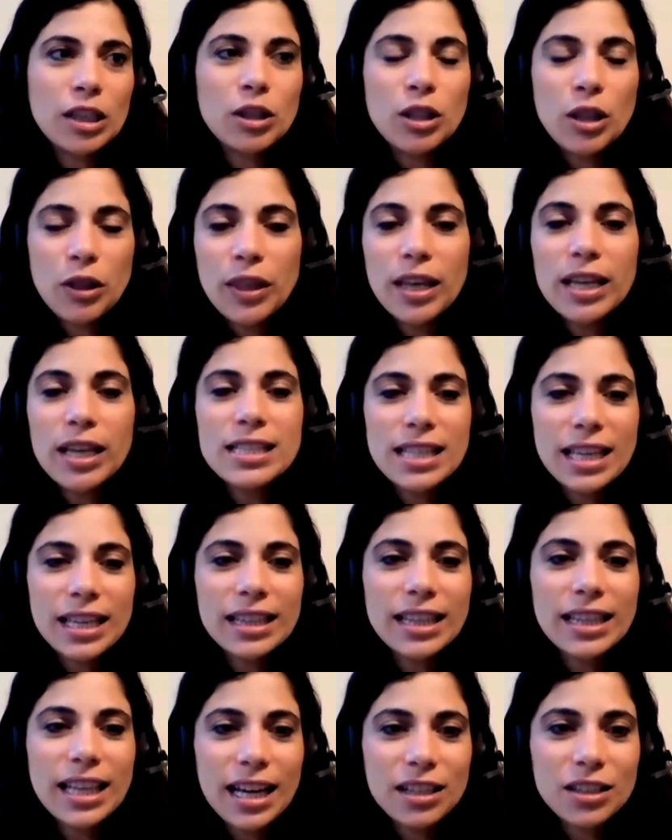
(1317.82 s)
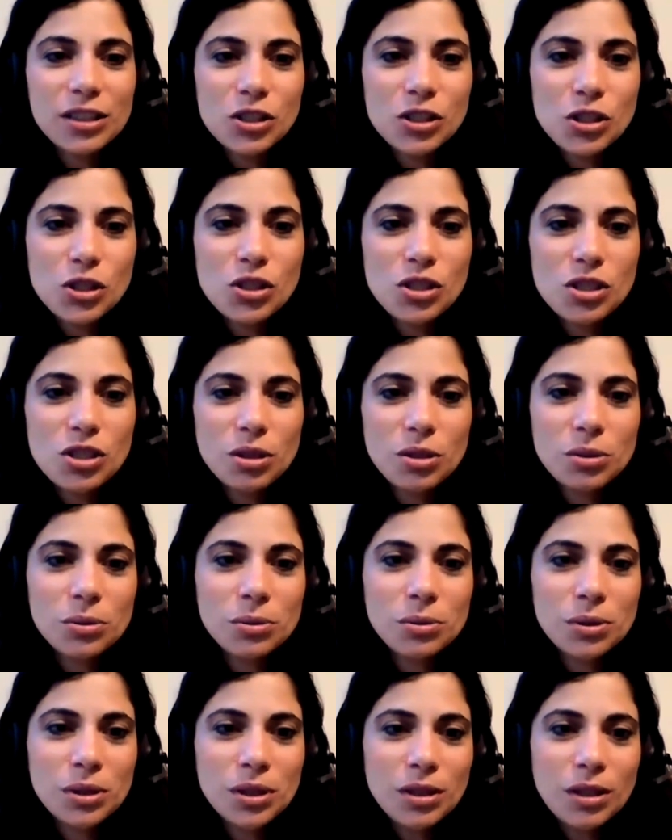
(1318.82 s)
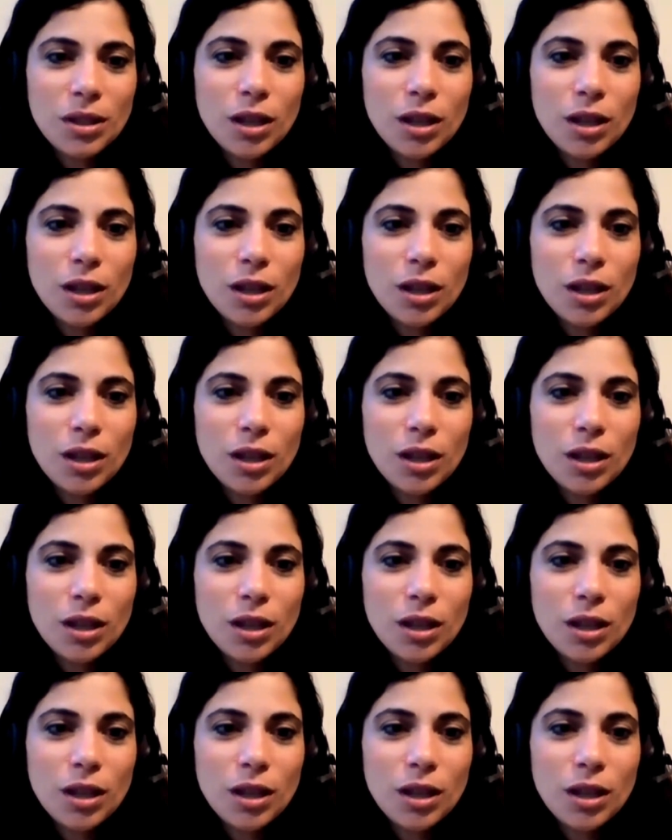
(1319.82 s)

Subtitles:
things like that are just so